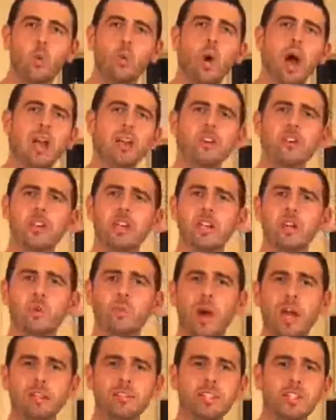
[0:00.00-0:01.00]
While you're
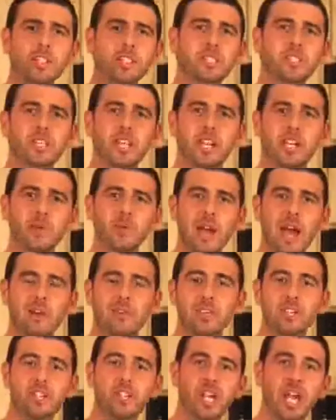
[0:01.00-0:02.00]
here, why don't you stick
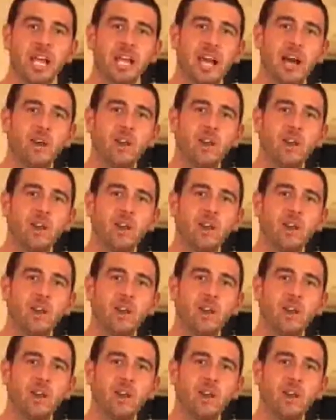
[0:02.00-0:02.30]
around and check